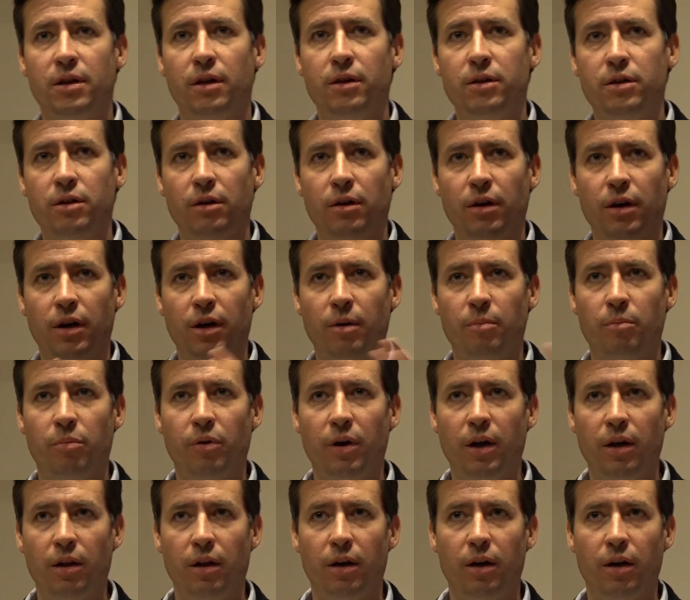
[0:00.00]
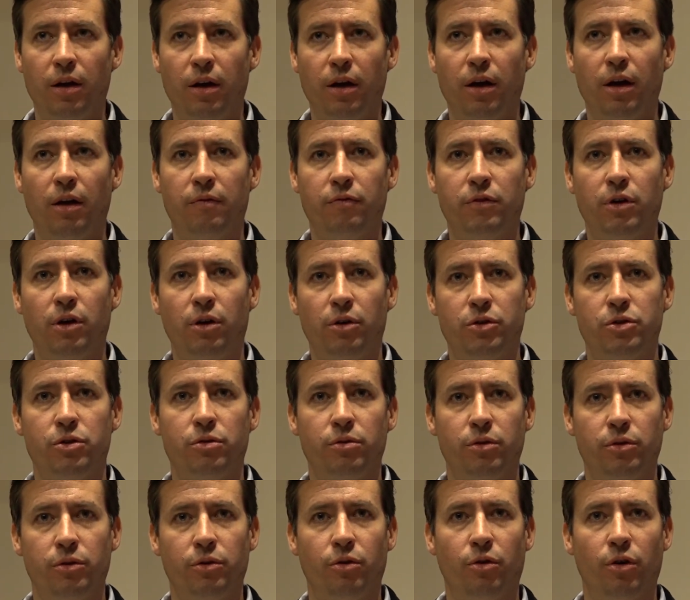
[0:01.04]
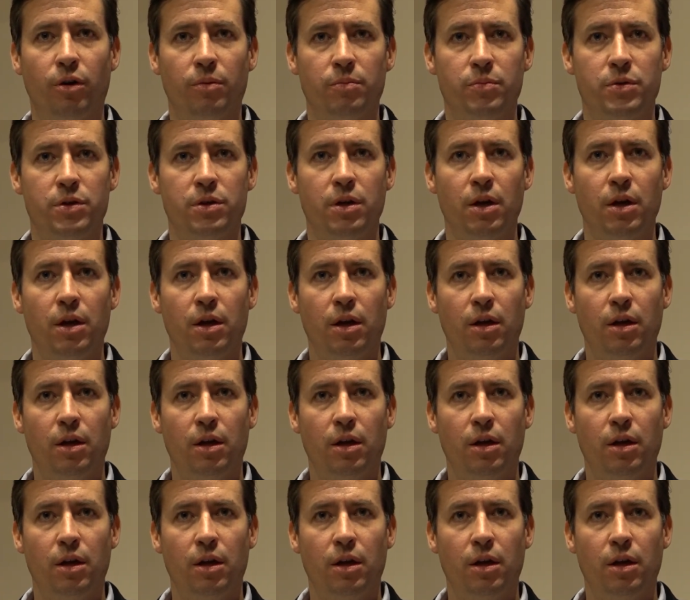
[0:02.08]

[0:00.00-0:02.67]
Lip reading: under an umbrella of cultural norms